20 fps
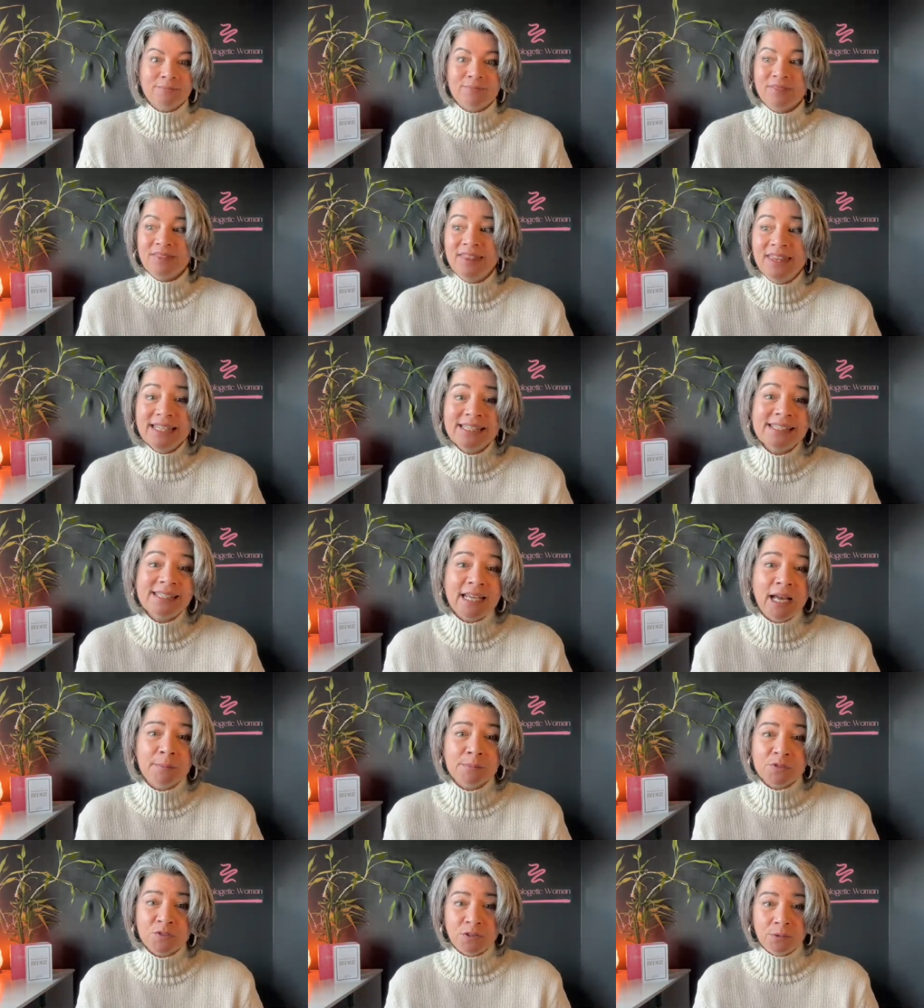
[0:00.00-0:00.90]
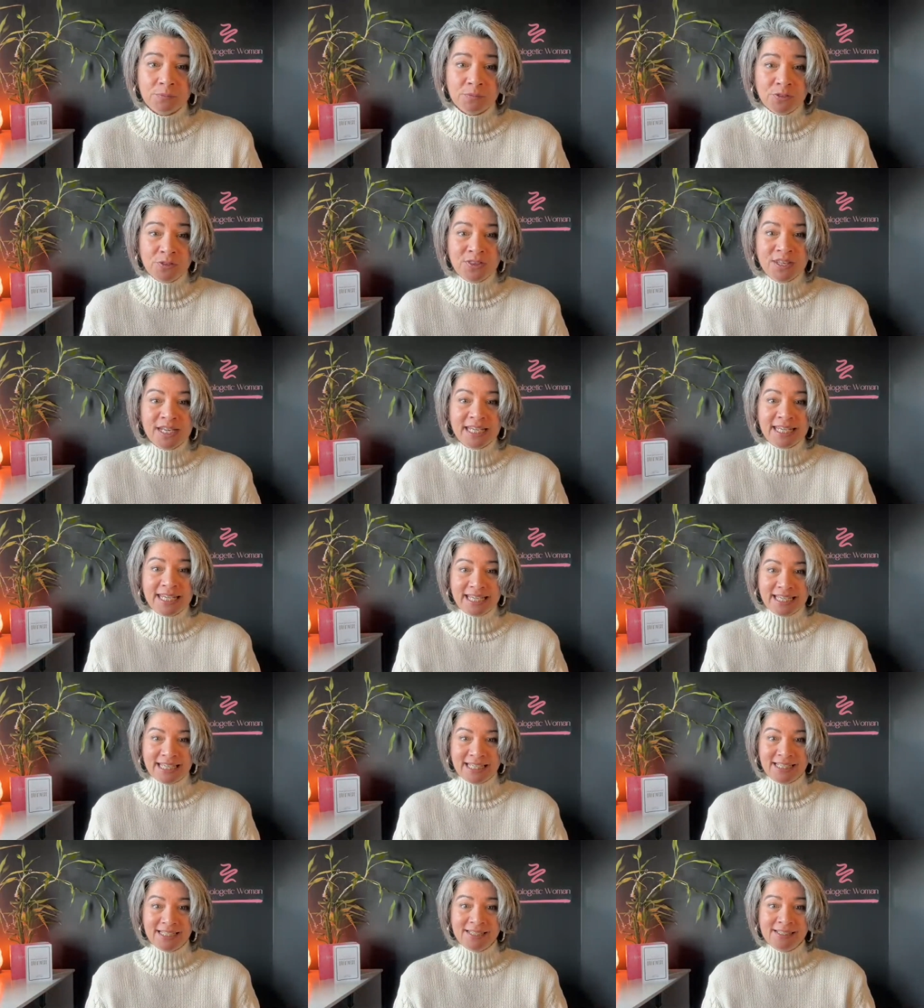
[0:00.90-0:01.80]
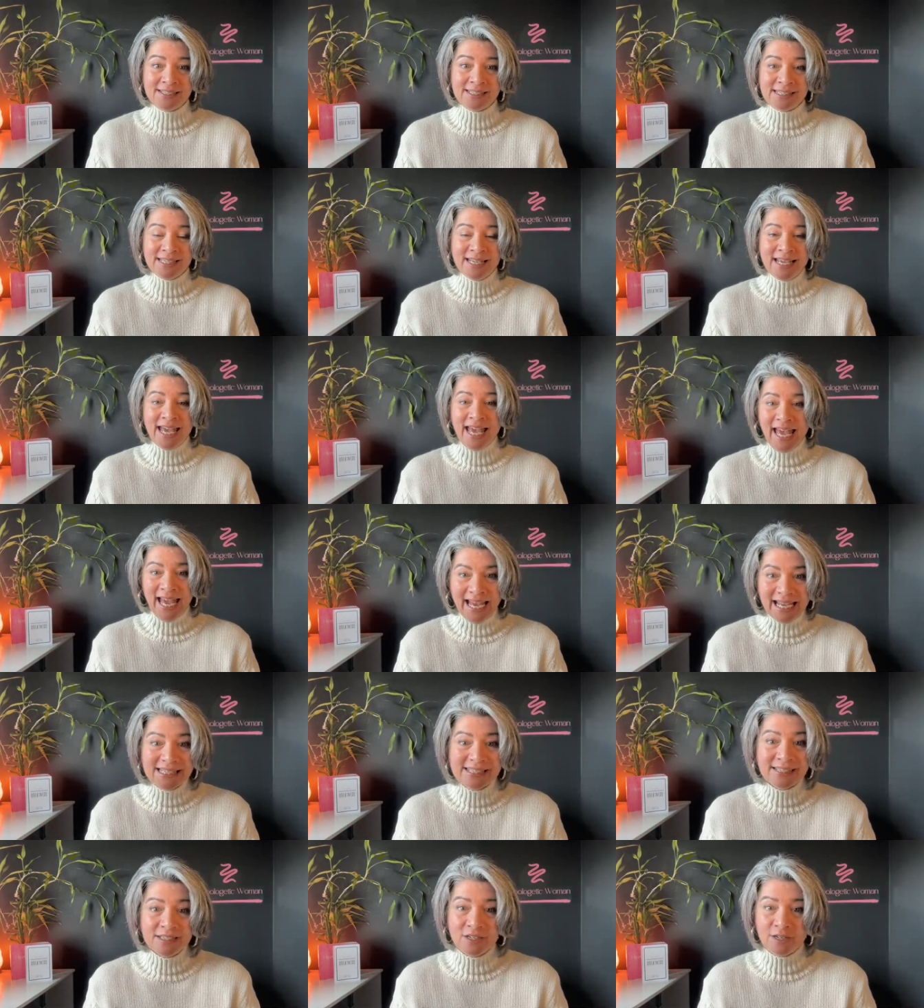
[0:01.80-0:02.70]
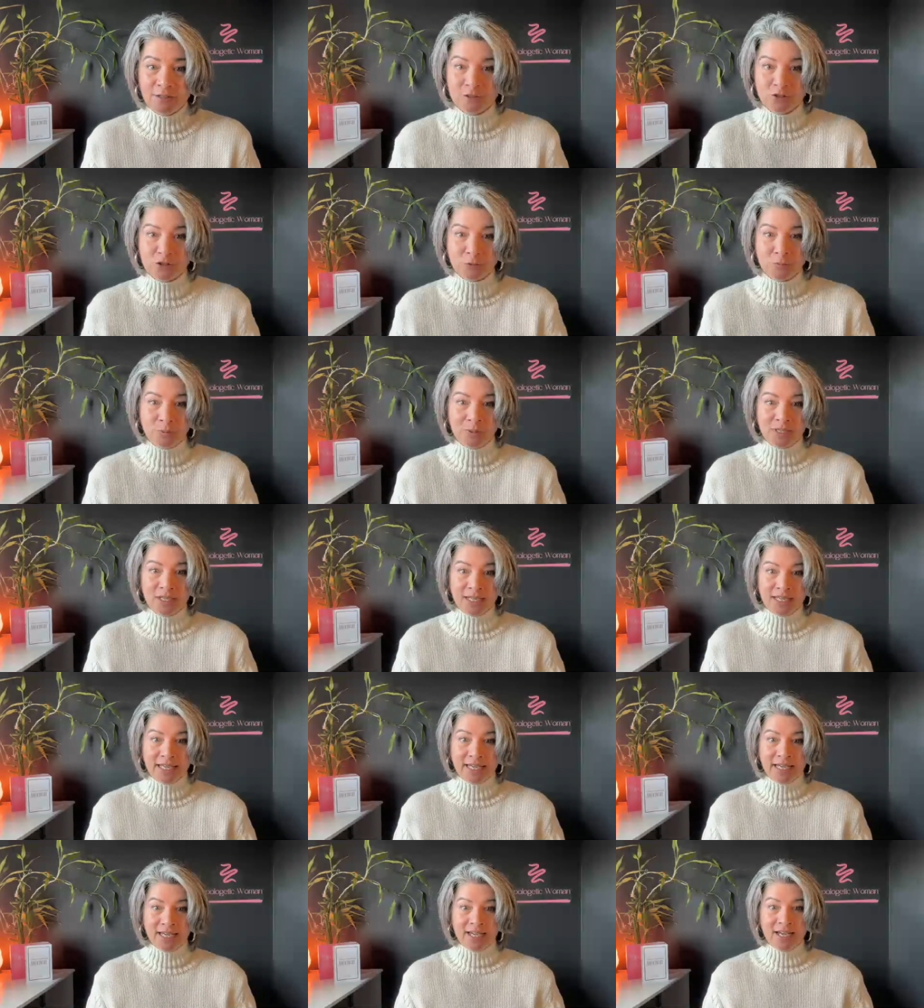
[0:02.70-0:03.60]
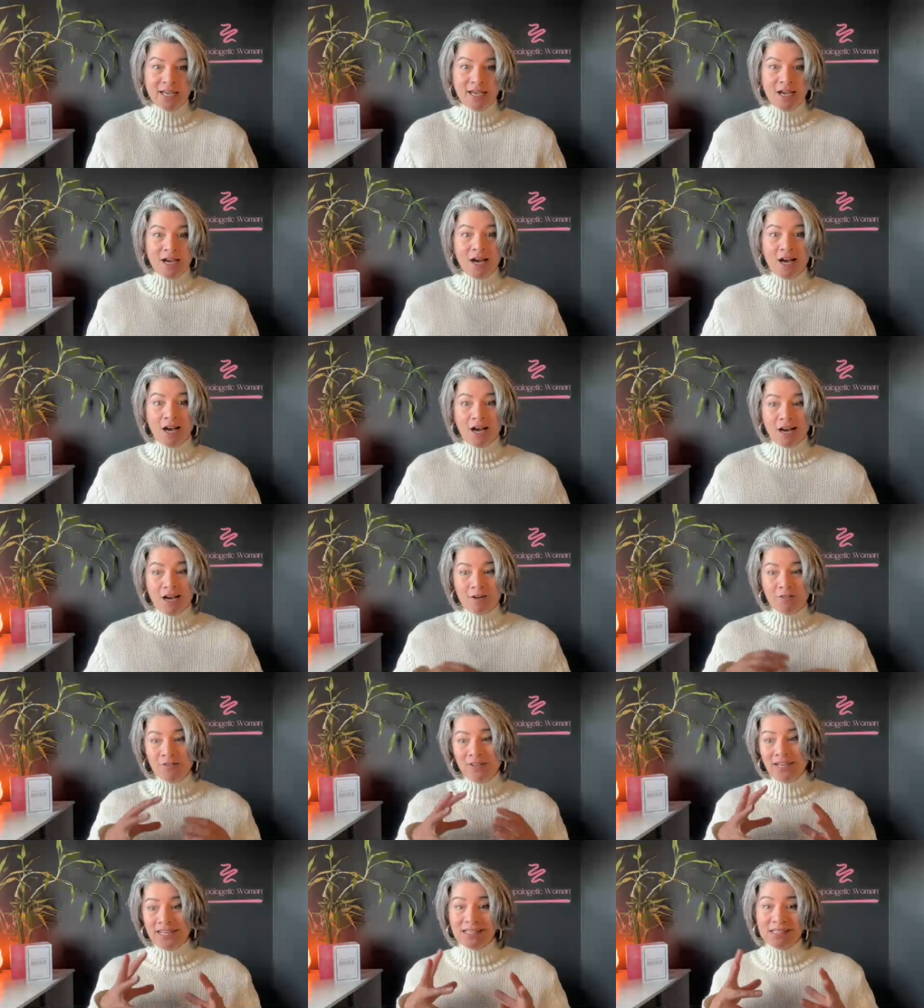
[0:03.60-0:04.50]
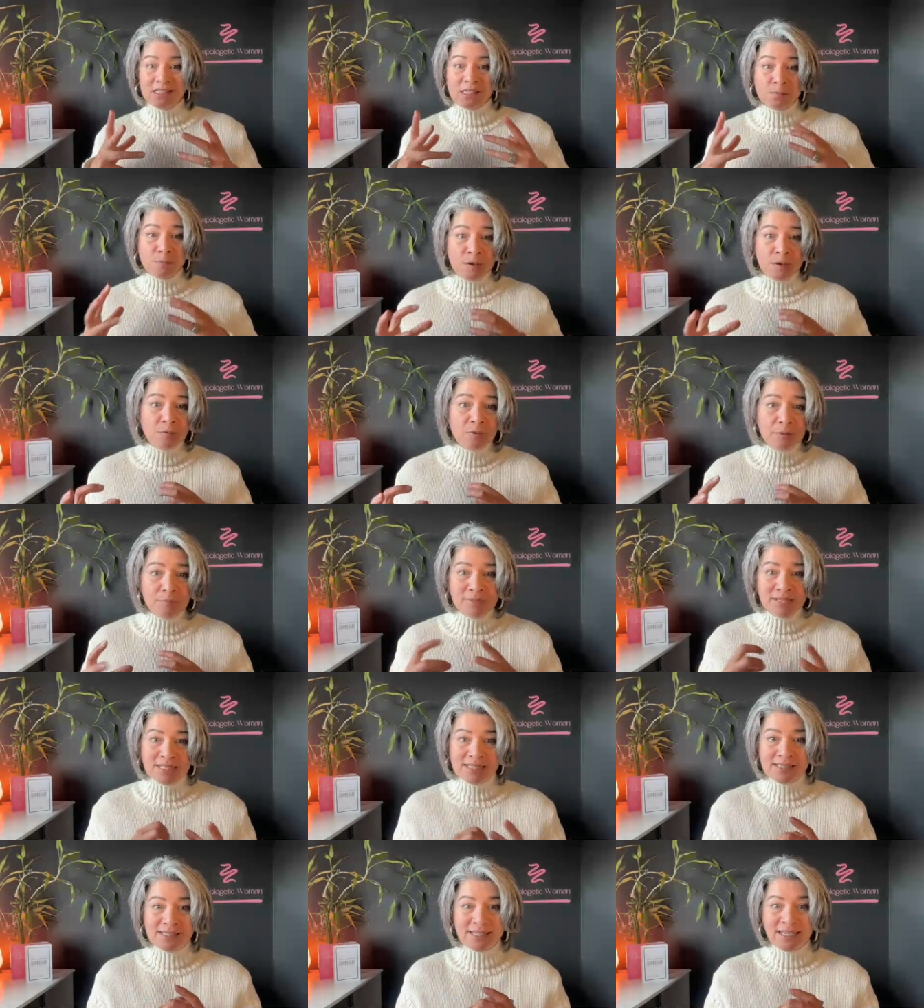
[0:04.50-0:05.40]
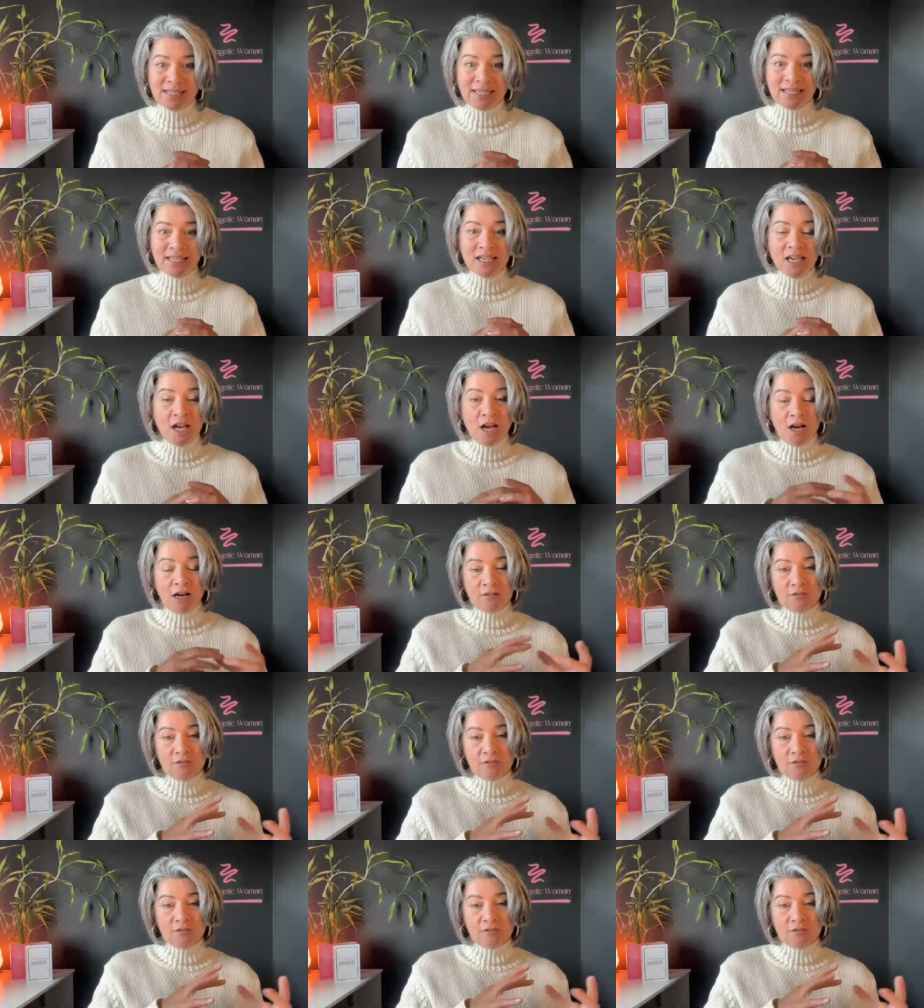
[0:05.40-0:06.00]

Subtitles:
This comes from 30 years as an entrepreneur of experimenting,